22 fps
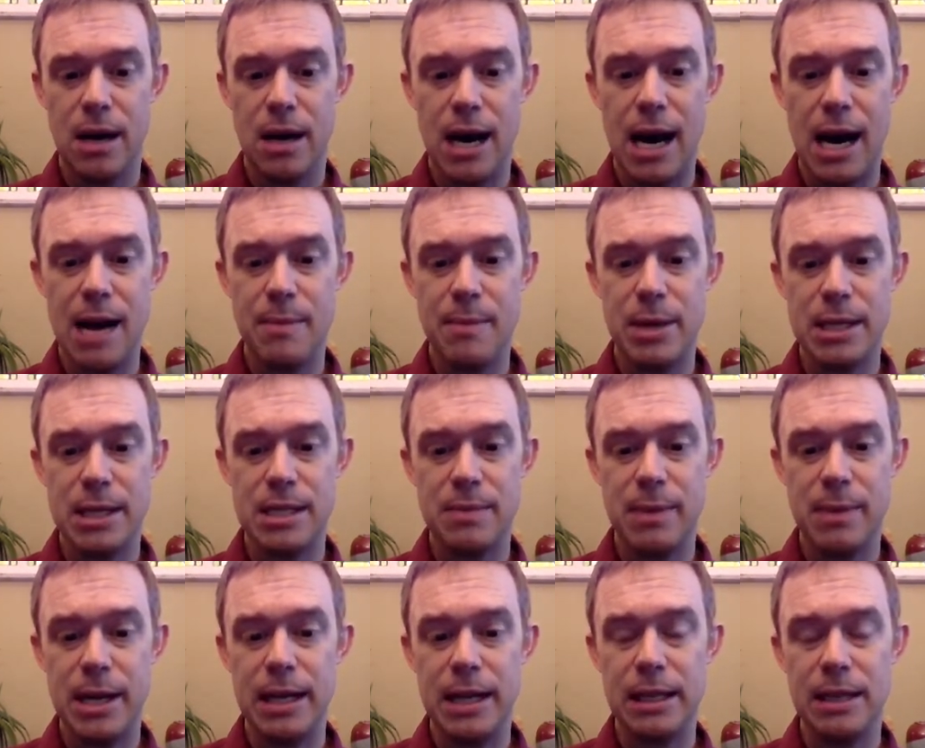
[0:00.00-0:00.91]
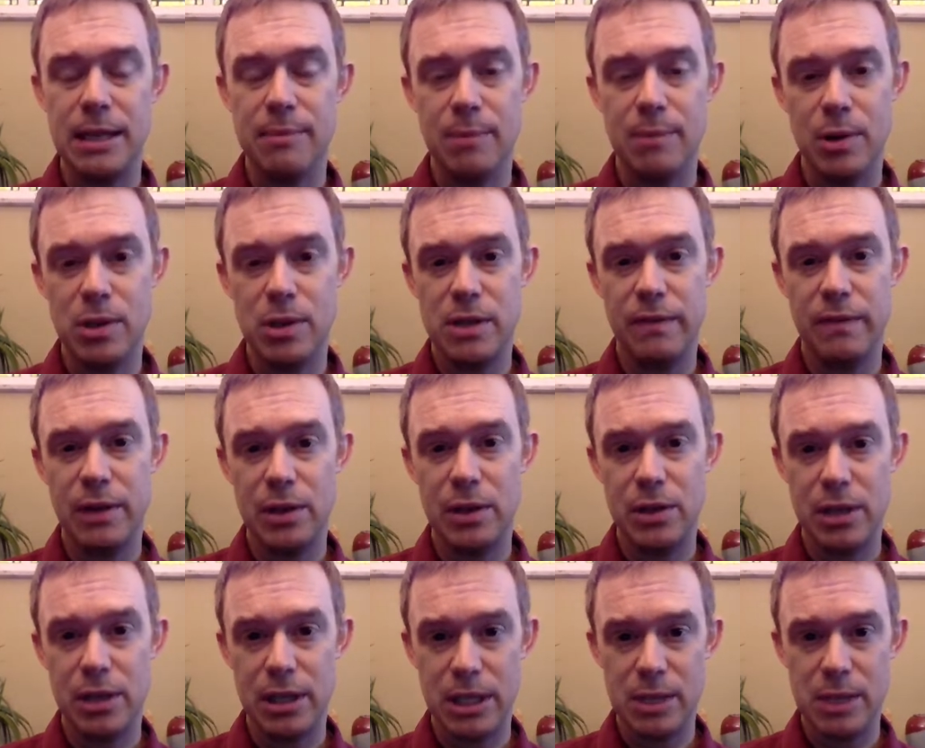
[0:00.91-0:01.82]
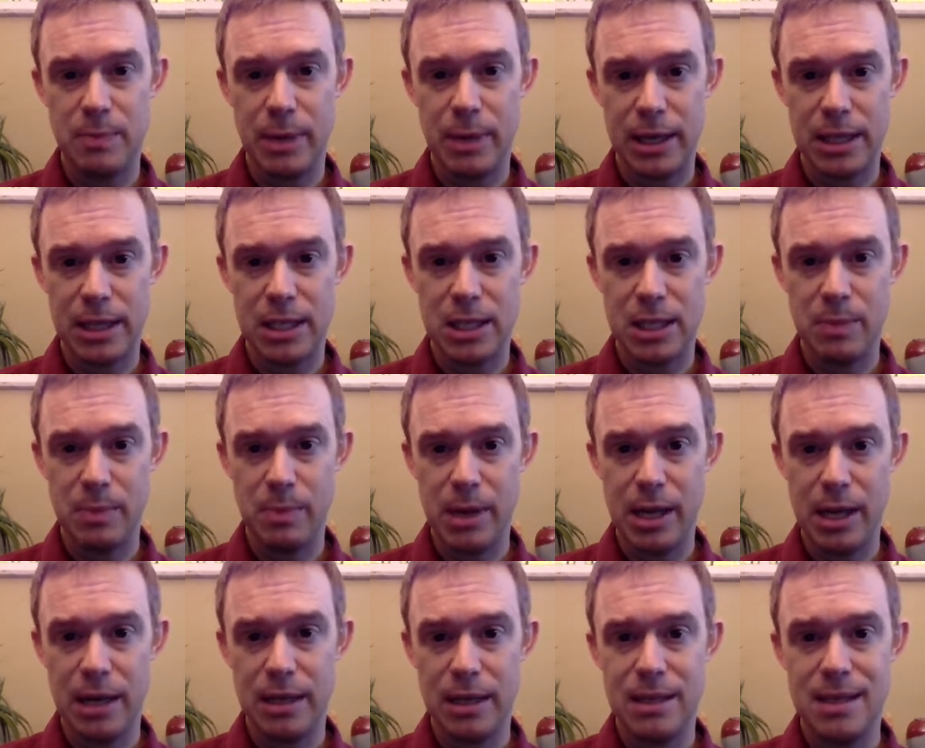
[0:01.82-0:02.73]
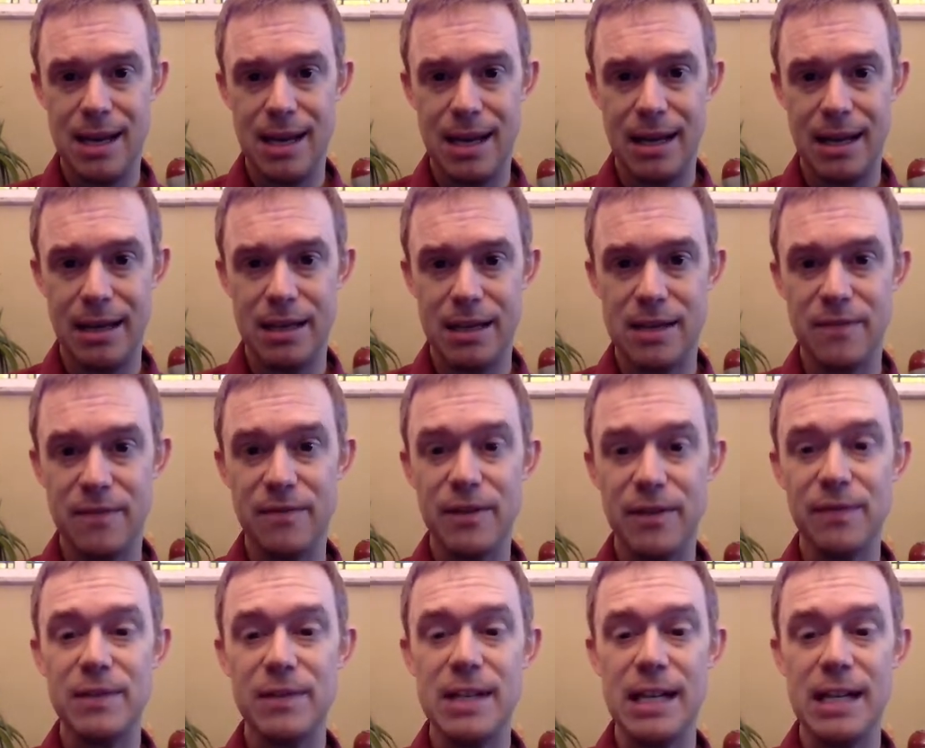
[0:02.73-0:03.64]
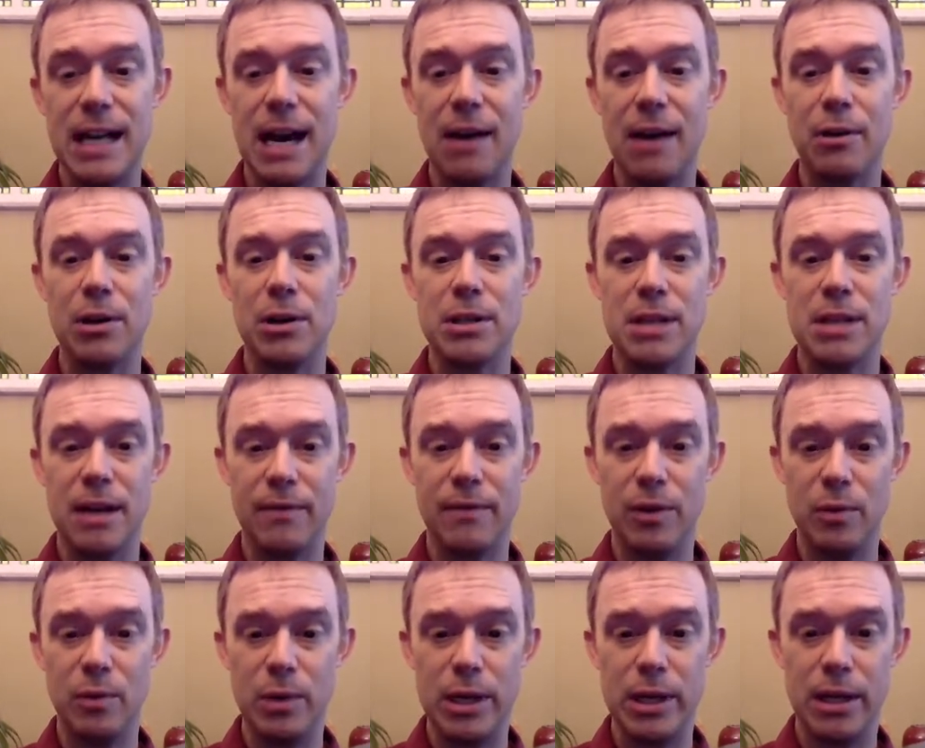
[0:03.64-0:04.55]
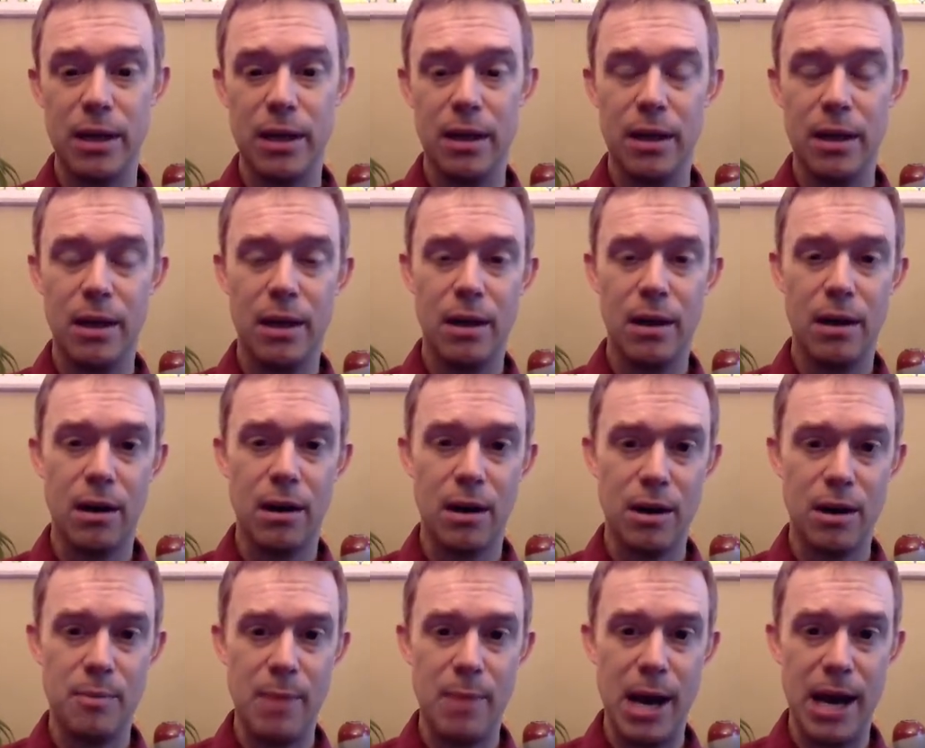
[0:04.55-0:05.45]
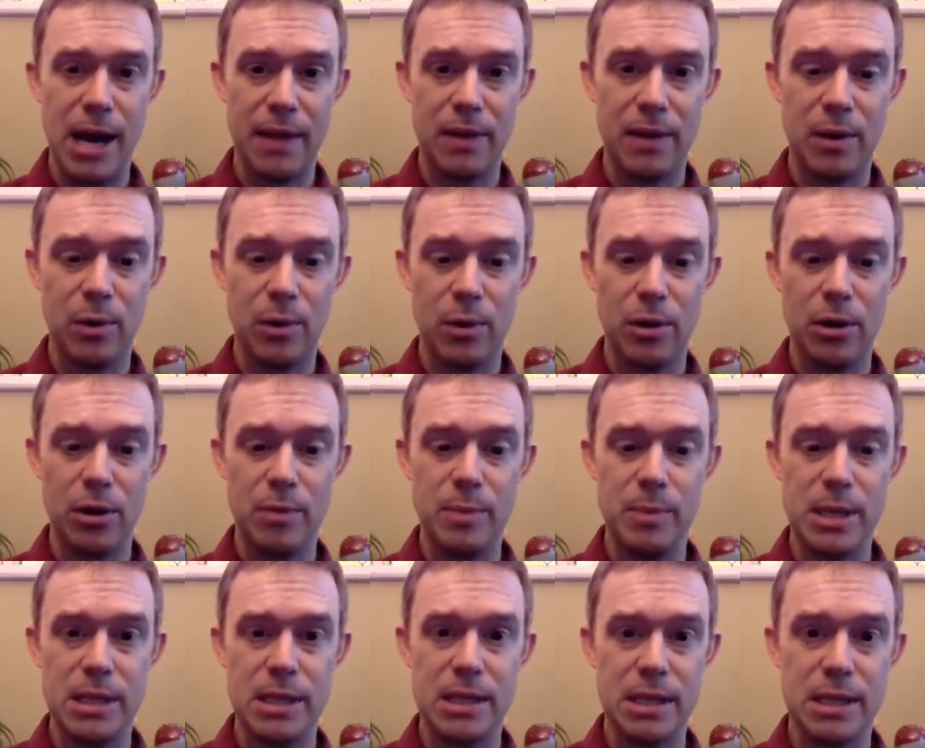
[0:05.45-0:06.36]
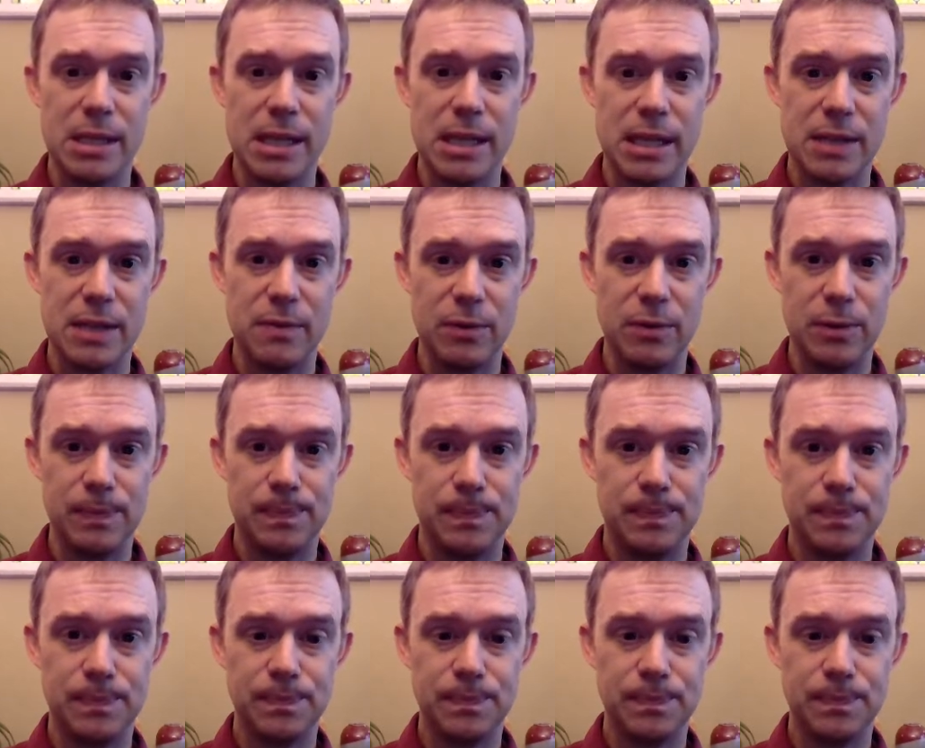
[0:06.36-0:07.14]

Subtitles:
I'm estimating that most of you should expect to spend 10 to 15 hours every week on math in order to be successful.